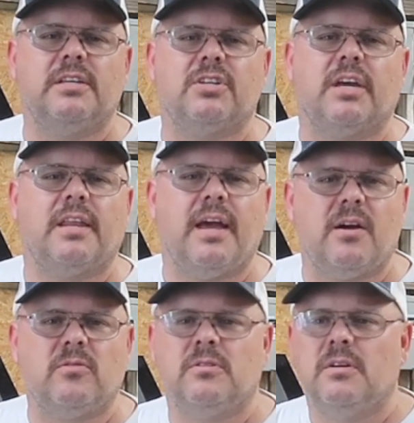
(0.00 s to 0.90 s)
it, check it
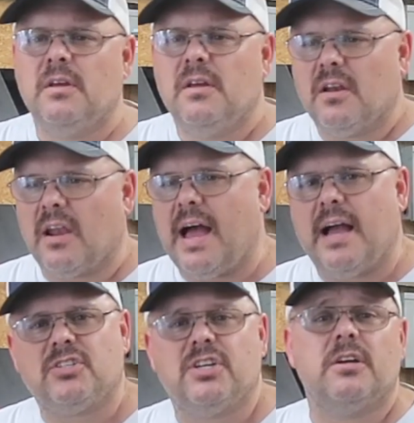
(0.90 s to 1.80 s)
out.
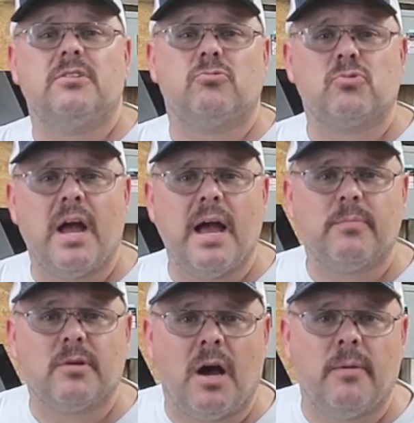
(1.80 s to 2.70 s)
Like, share,
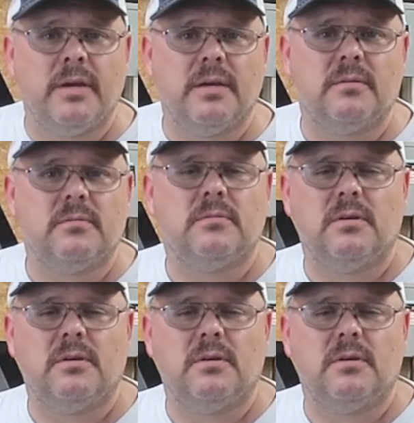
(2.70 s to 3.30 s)
subscribe, comment.